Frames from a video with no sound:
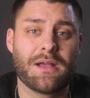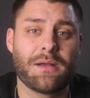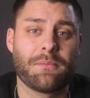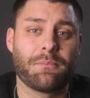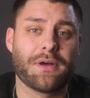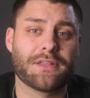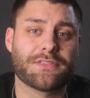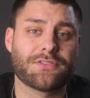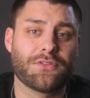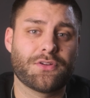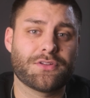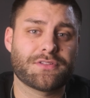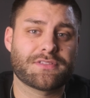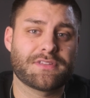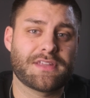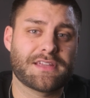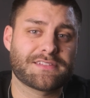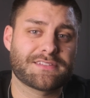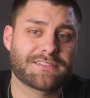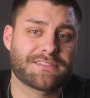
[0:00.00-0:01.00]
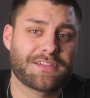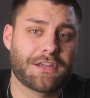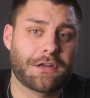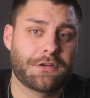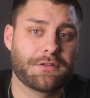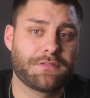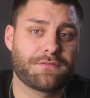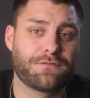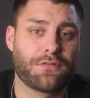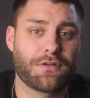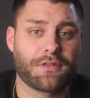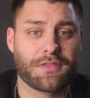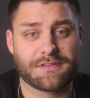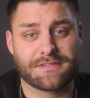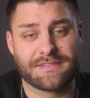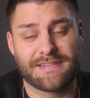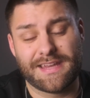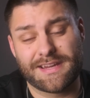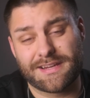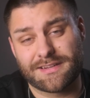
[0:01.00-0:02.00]
but not necessary for the
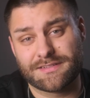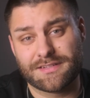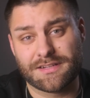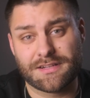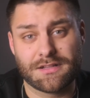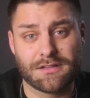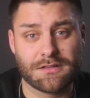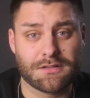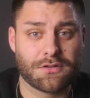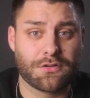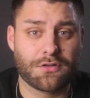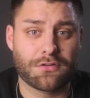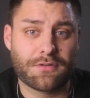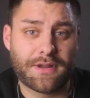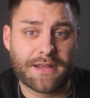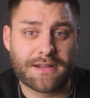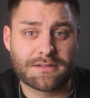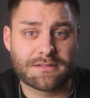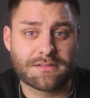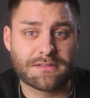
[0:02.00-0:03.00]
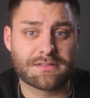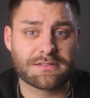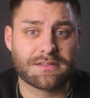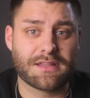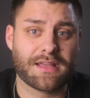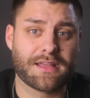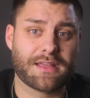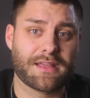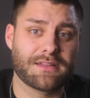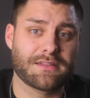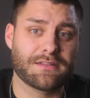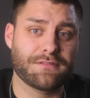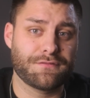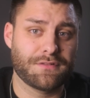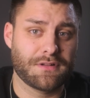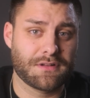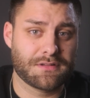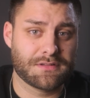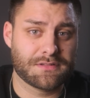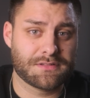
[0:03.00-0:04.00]
technical correctness like ND
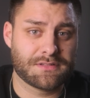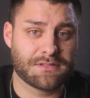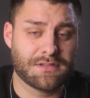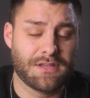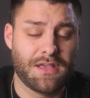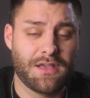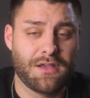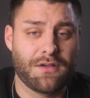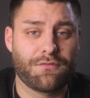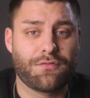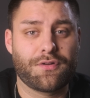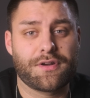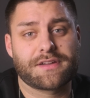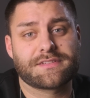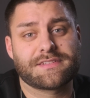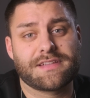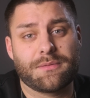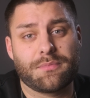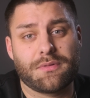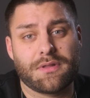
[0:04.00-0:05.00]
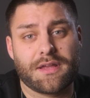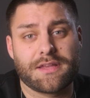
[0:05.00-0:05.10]
filters. For example, I